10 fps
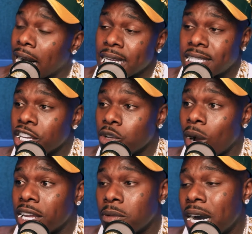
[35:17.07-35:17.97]
I can't tell you
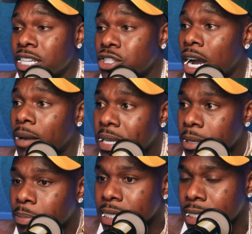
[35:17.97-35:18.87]
why ain't nobody tried me,
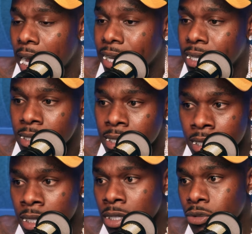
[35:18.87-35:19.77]
but it's like,
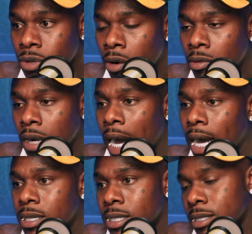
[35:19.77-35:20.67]
you know,
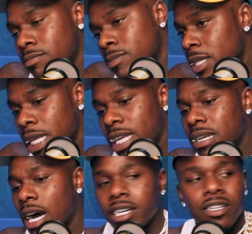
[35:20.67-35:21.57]

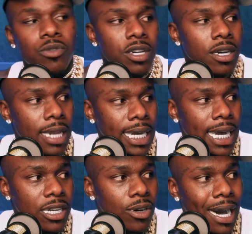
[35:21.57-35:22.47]
even out here in the world, like
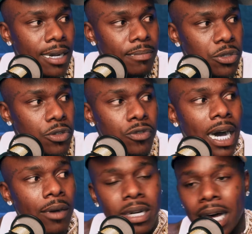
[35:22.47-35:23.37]
I know how to move.
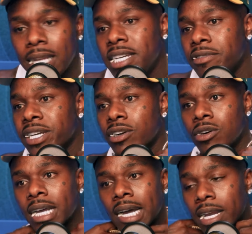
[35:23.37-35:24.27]
When I leave here,
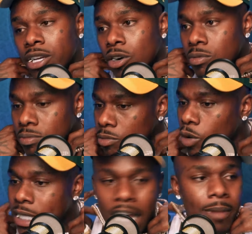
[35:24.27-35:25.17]
okay, I know
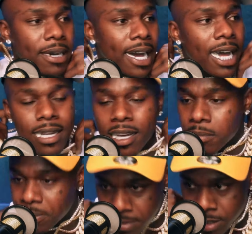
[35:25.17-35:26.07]
what type of
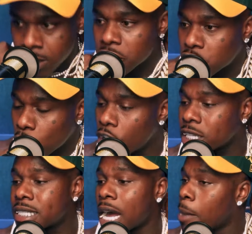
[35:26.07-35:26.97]
goddamn store to
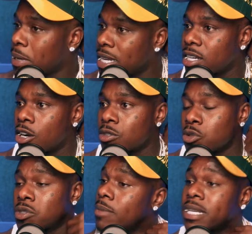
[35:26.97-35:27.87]
stop at to go
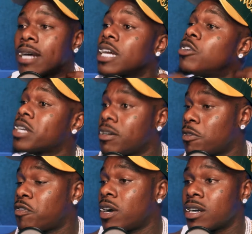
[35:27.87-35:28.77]
to. Sometimes I don't give a
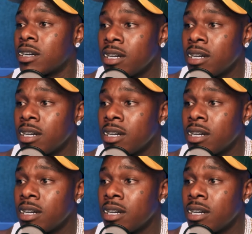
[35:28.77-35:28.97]
fuck.